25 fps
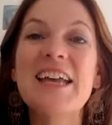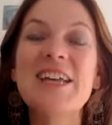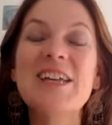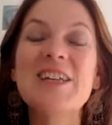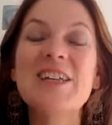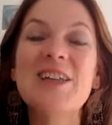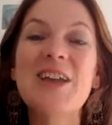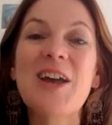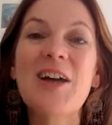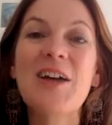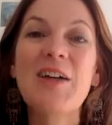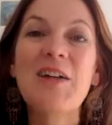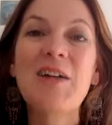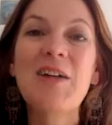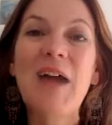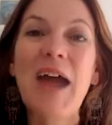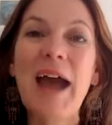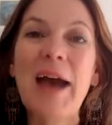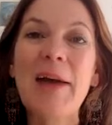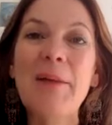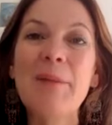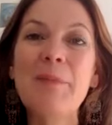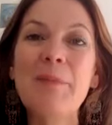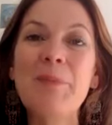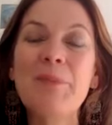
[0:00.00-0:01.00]
So
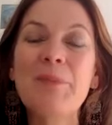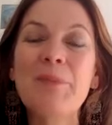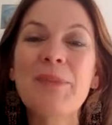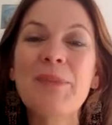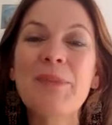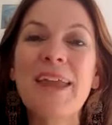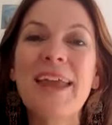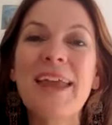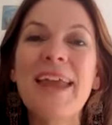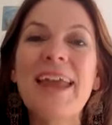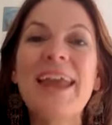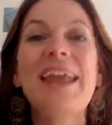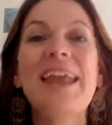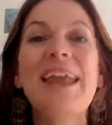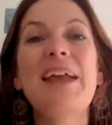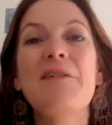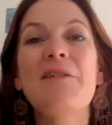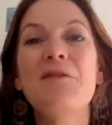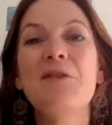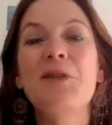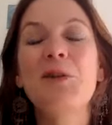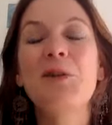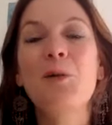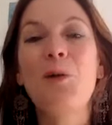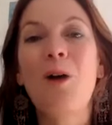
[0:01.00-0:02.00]
um,
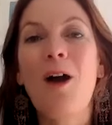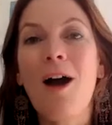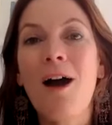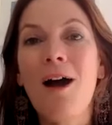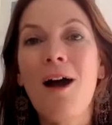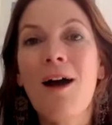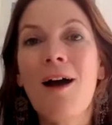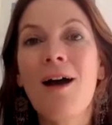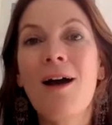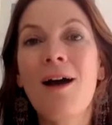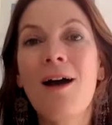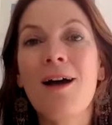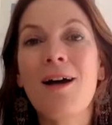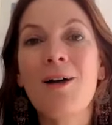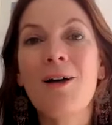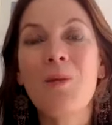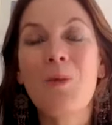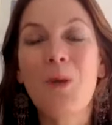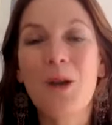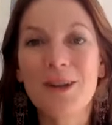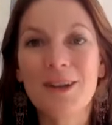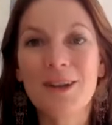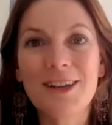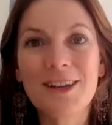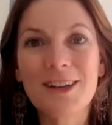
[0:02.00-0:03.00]
if you are
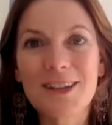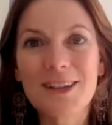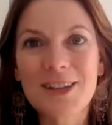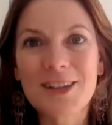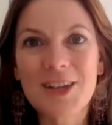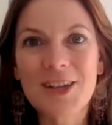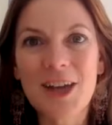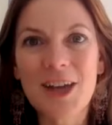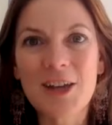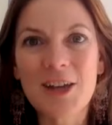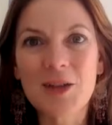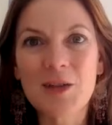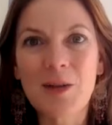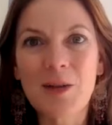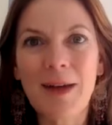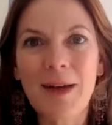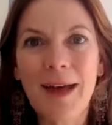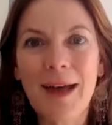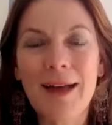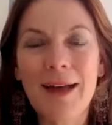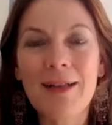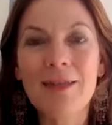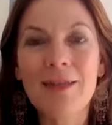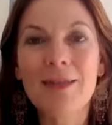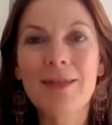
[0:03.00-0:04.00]
wanting to change your
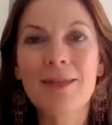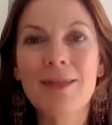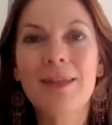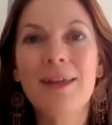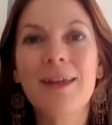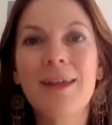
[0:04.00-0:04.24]
health,